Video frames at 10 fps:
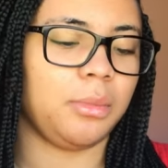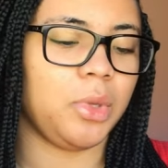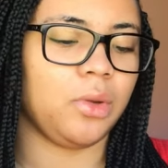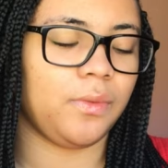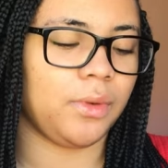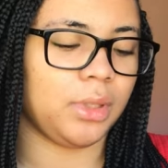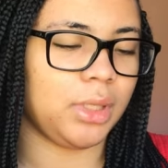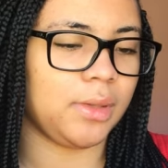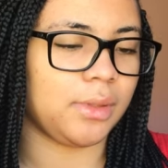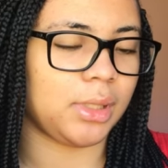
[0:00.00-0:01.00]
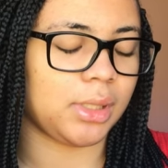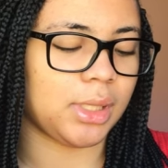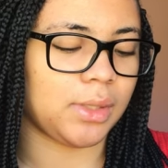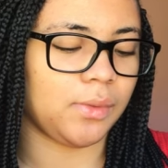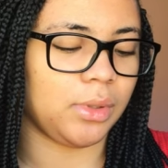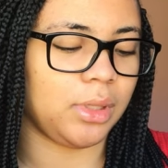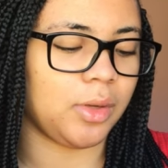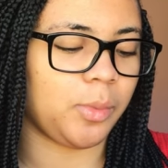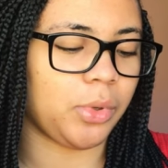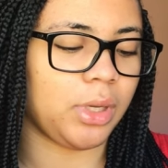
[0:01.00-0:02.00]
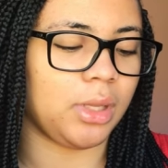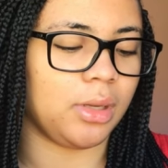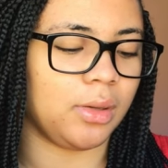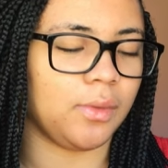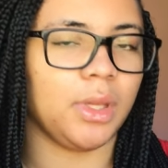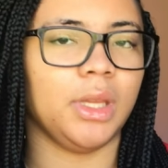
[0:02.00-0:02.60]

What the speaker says: beautiful enough, successful enough, pretty enough.